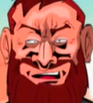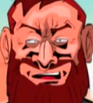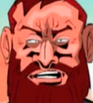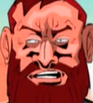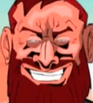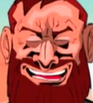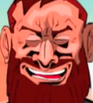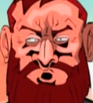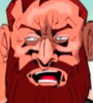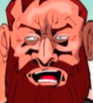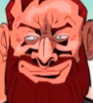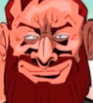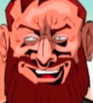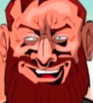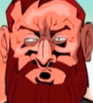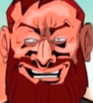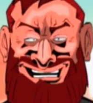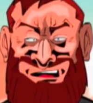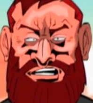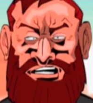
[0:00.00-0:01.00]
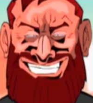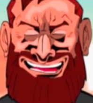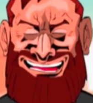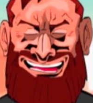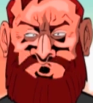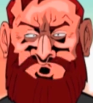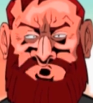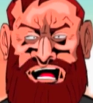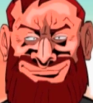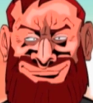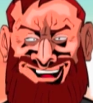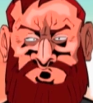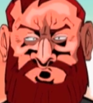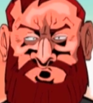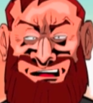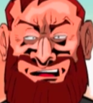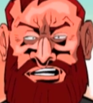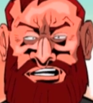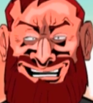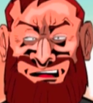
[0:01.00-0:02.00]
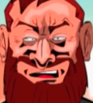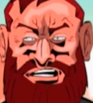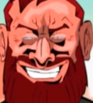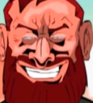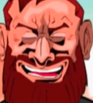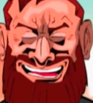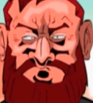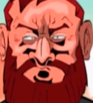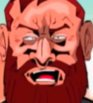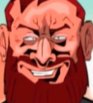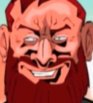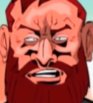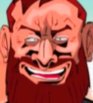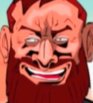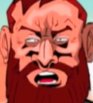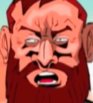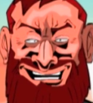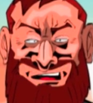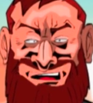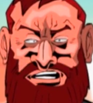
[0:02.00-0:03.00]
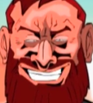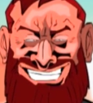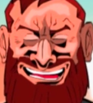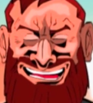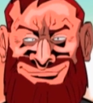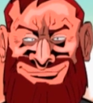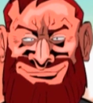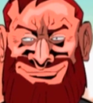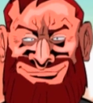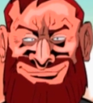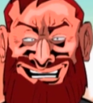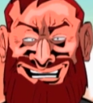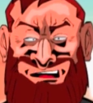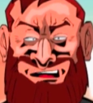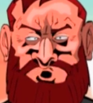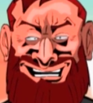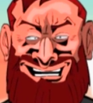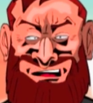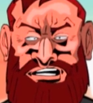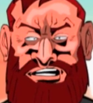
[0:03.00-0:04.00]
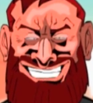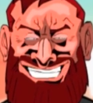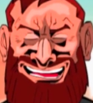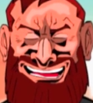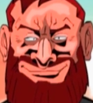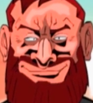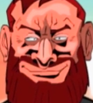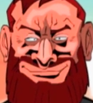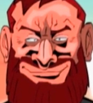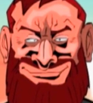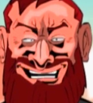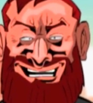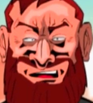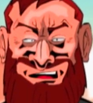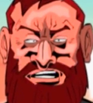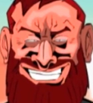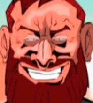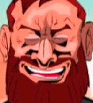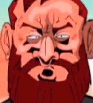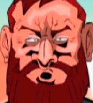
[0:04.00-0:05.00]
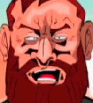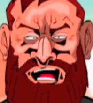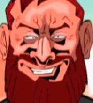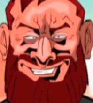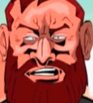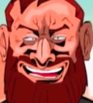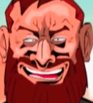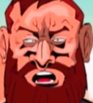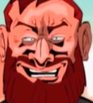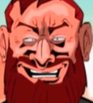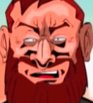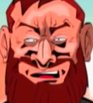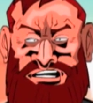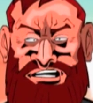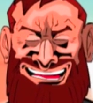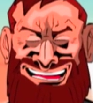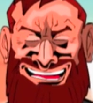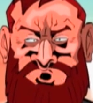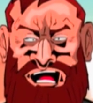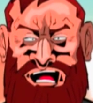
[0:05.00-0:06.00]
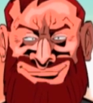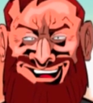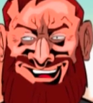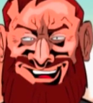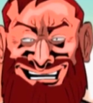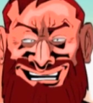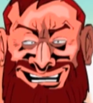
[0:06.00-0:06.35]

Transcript: as long as we respect each other, there's no hate. If you never talk to me again or whatever, you know, who knows? But you know, I respect that. That's why I came on